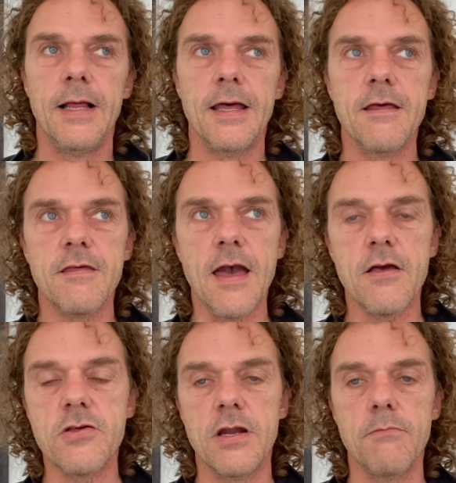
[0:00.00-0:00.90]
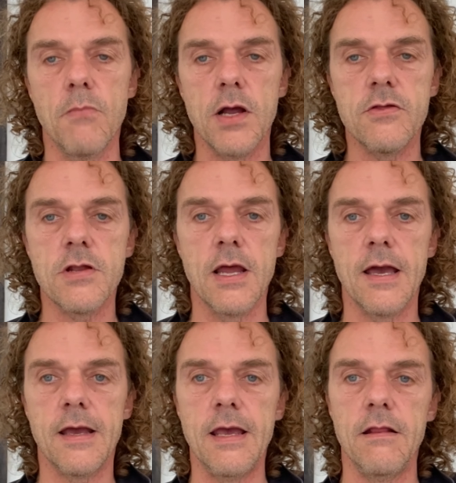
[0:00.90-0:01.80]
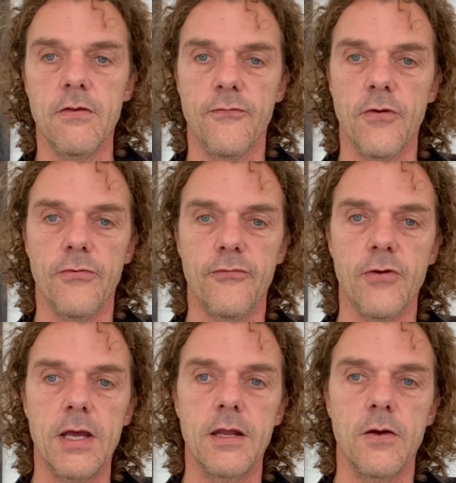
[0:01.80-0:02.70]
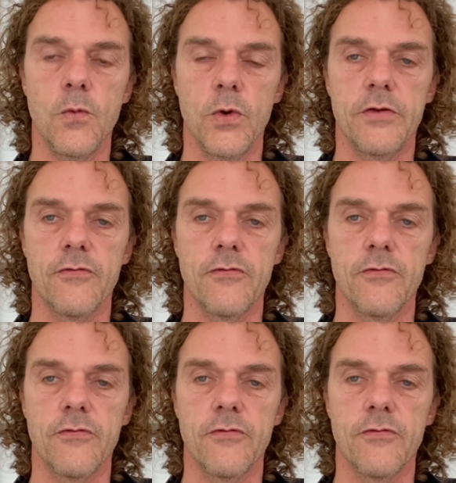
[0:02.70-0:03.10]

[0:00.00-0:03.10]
is actually much like interval training with